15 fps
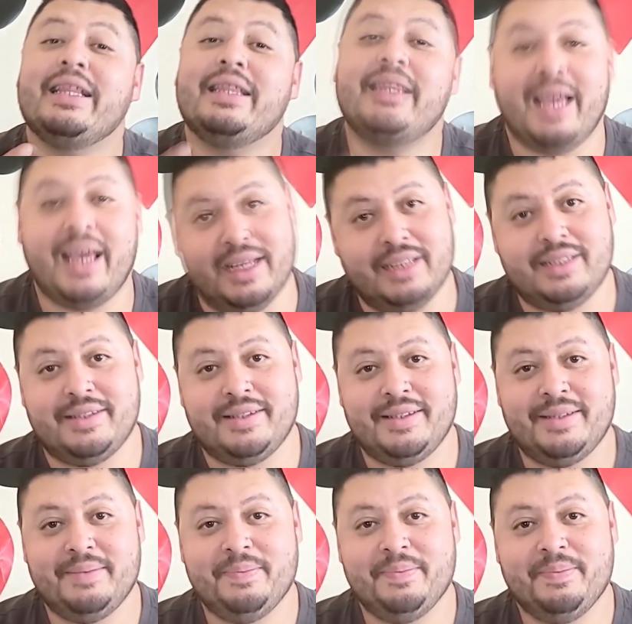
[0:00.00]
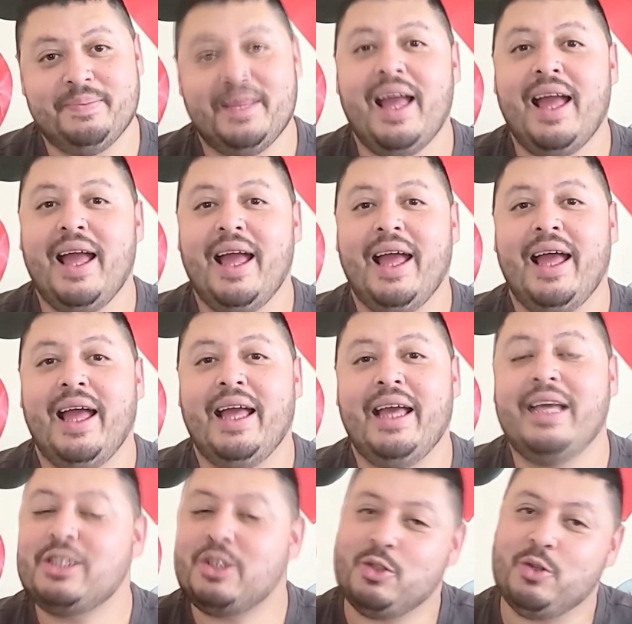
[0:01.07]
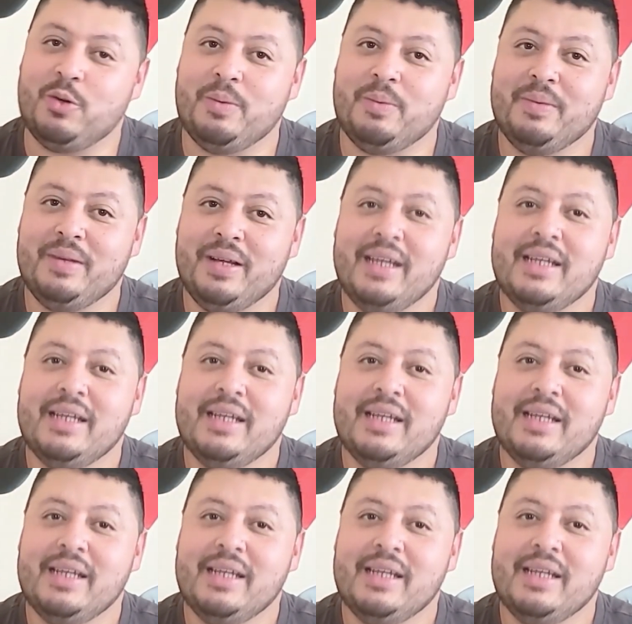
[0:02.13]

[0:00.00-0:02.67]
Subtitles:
The guests. It's true.